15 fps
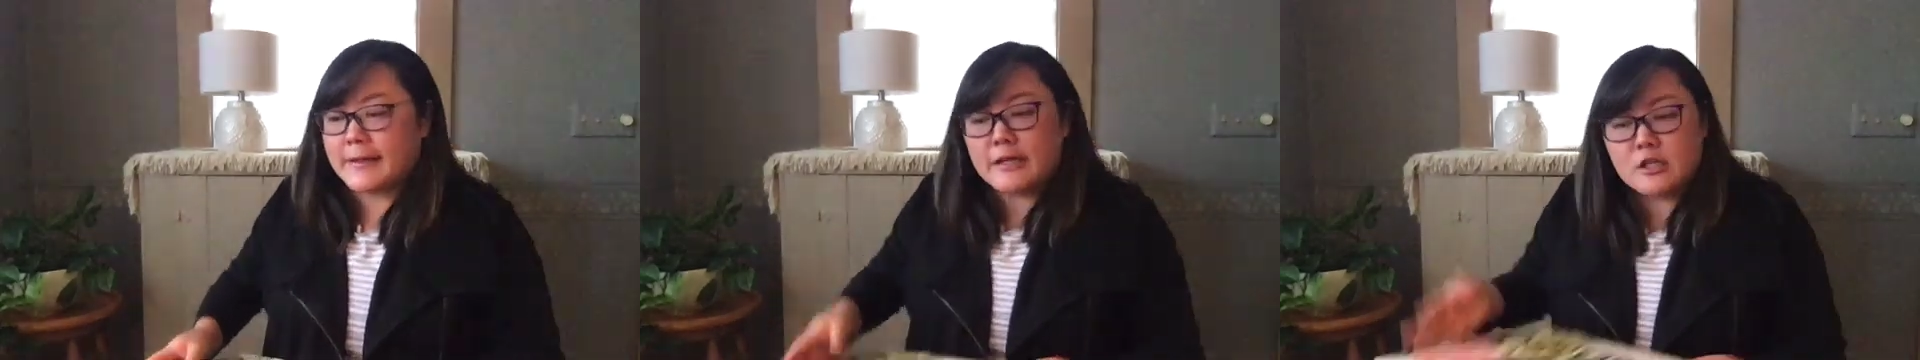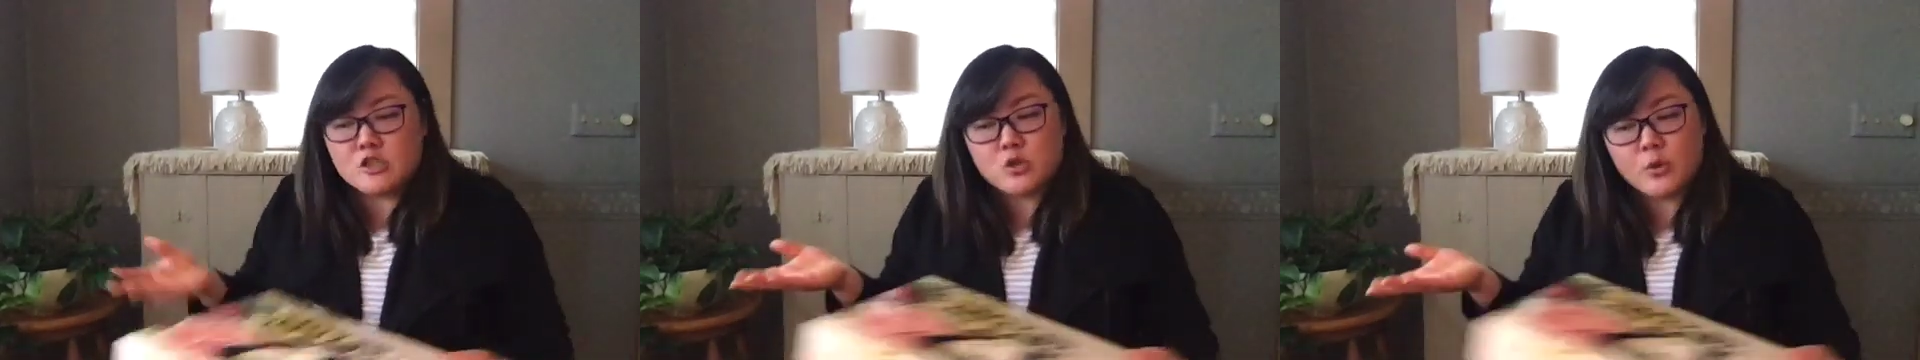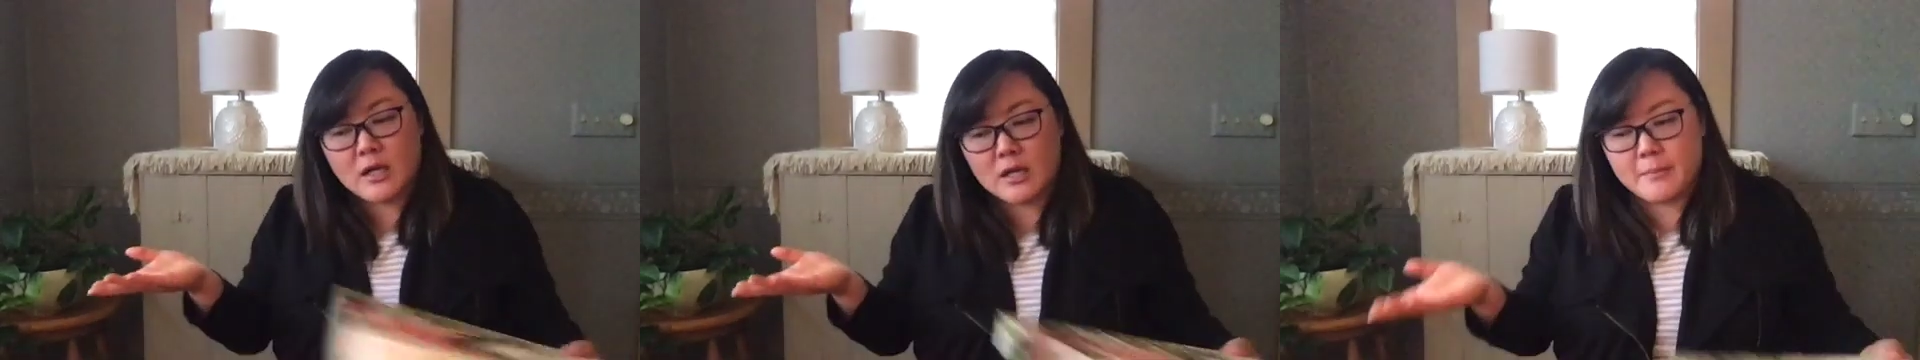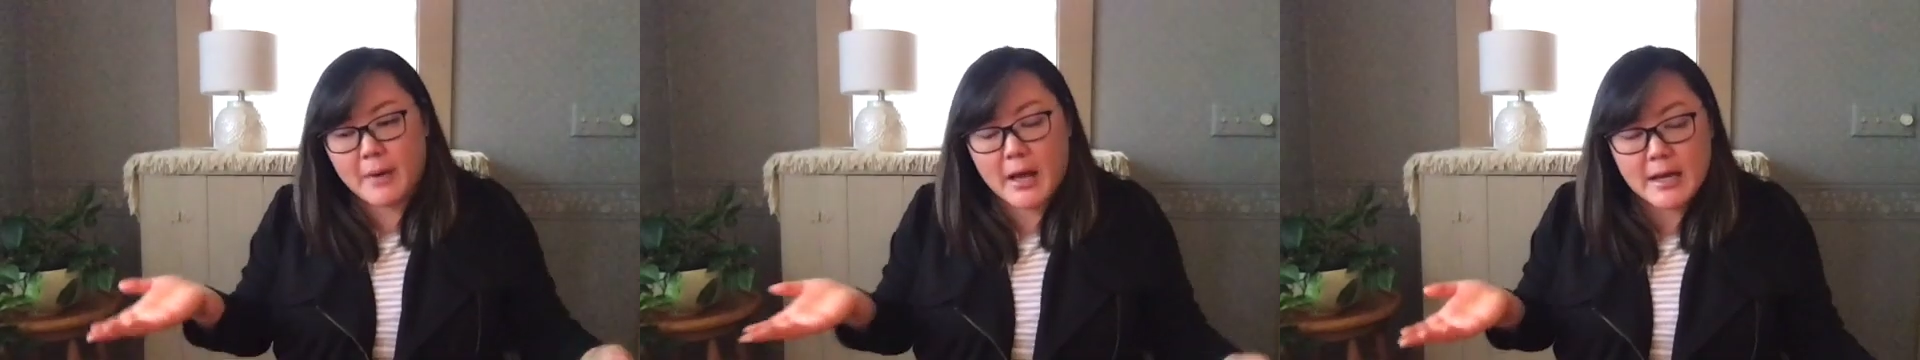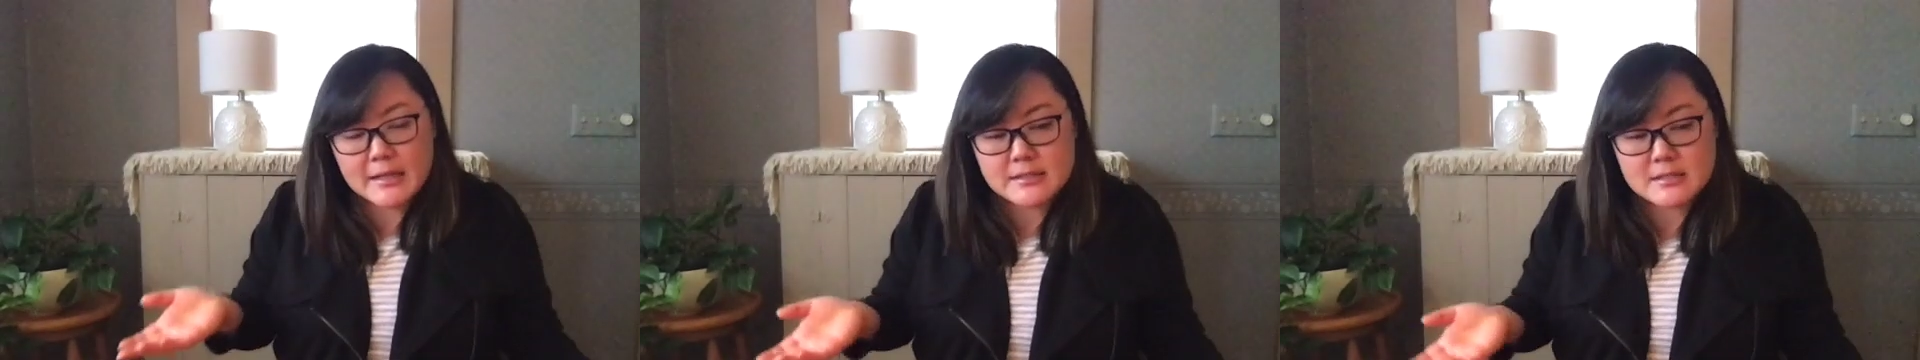20
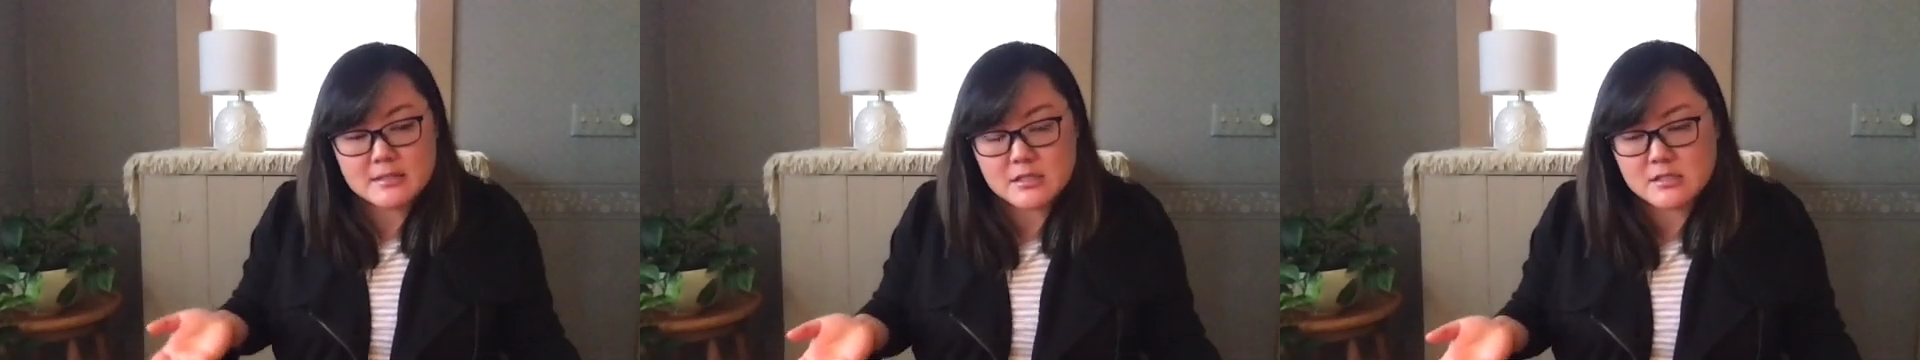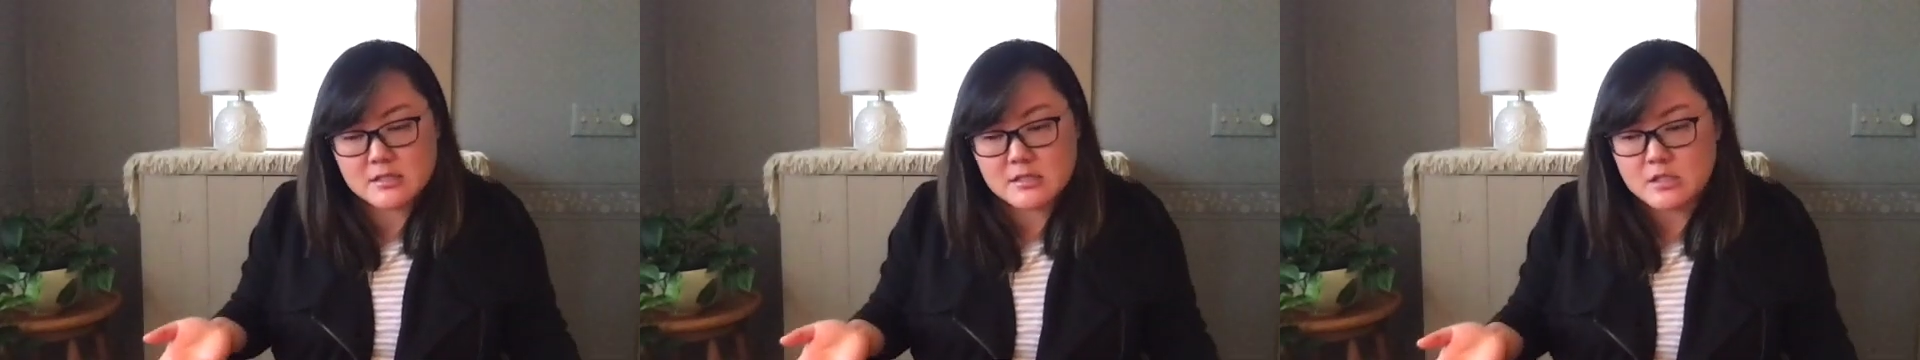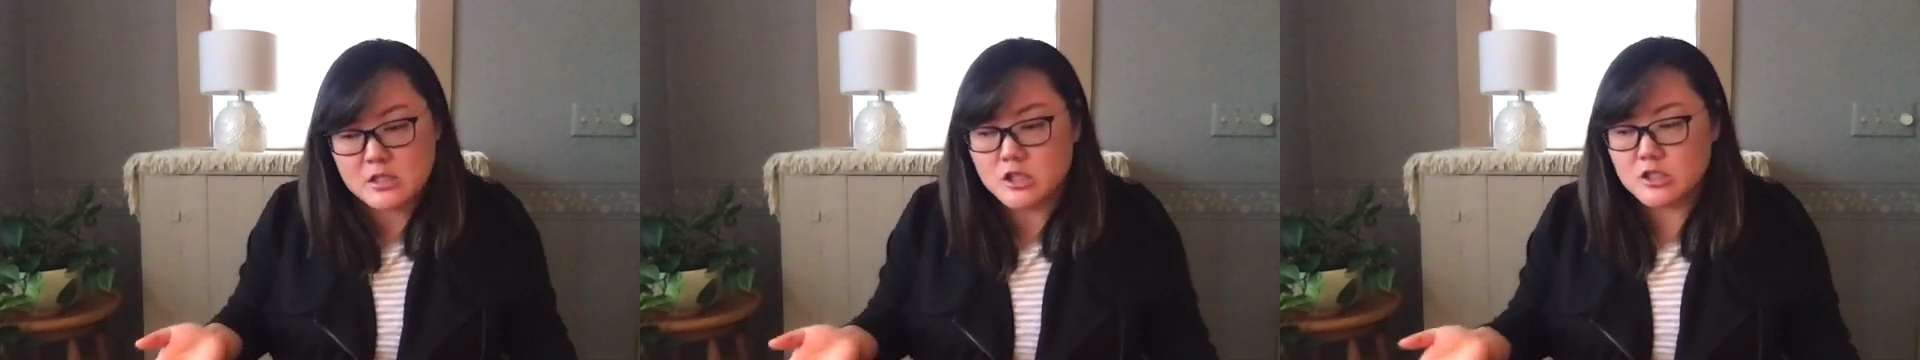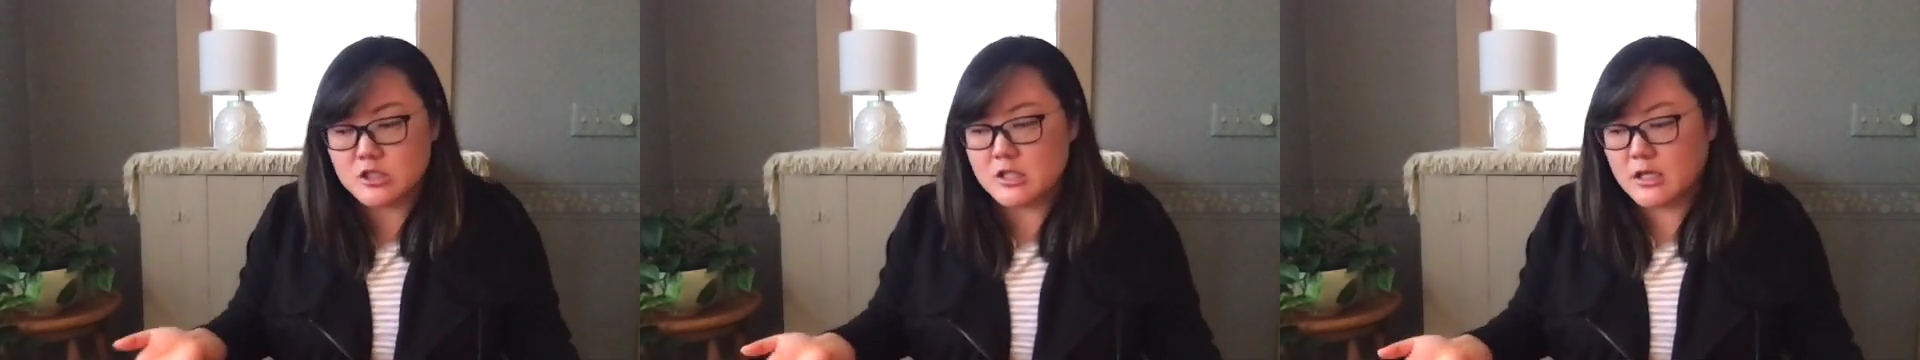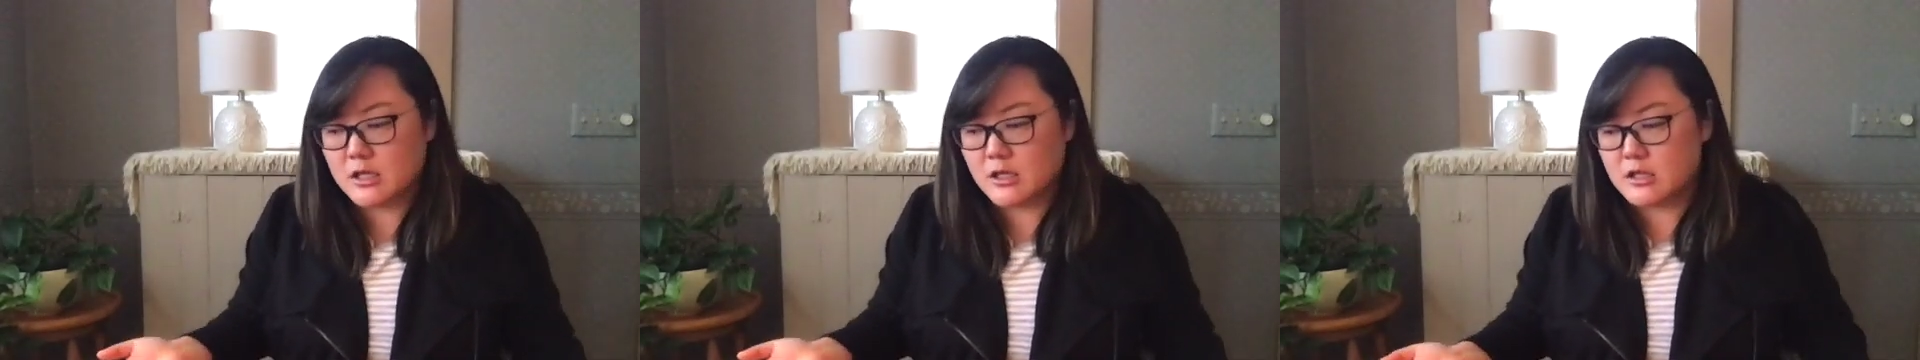bucks, this is a good deal,